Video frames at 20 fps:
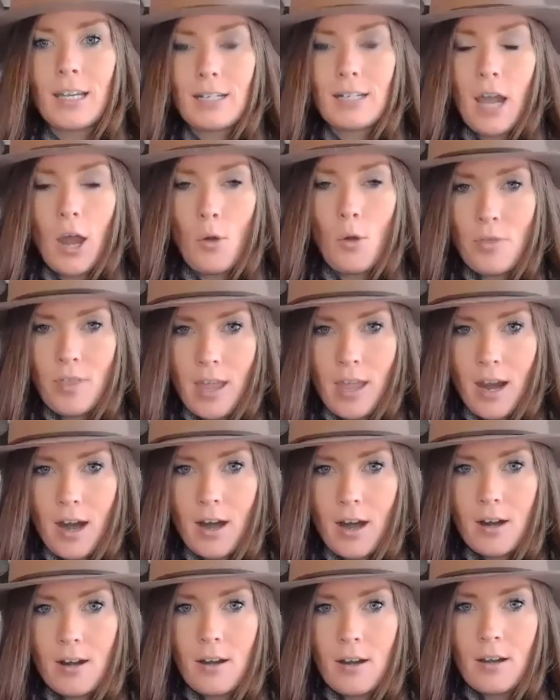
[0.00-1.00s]
out
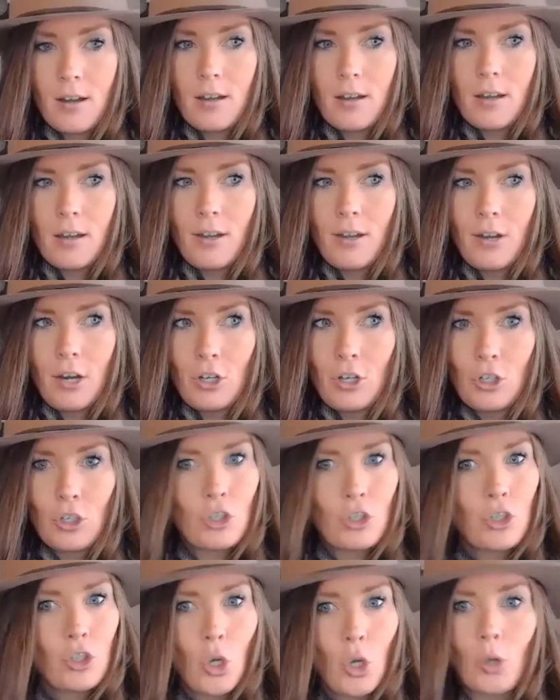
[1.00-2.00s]
there
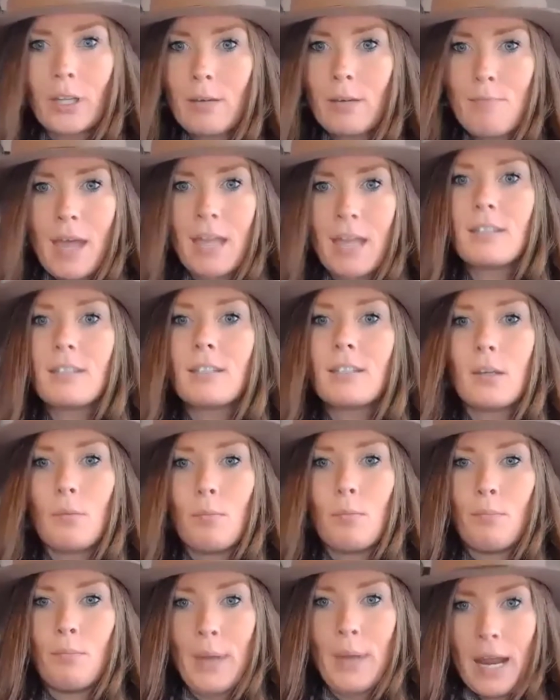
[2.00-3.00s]
solely meant to
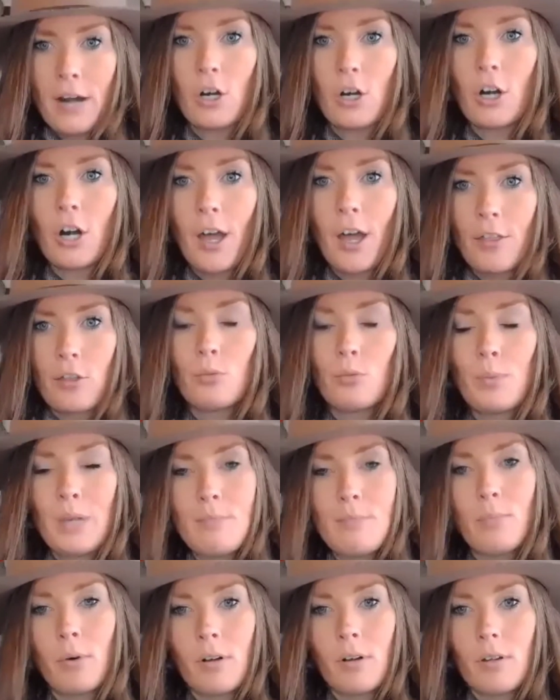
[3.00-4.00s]
better other
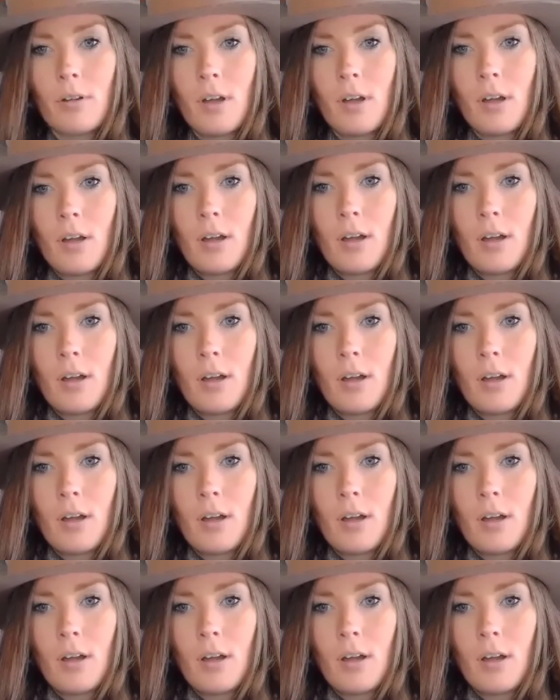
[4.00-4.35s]
people.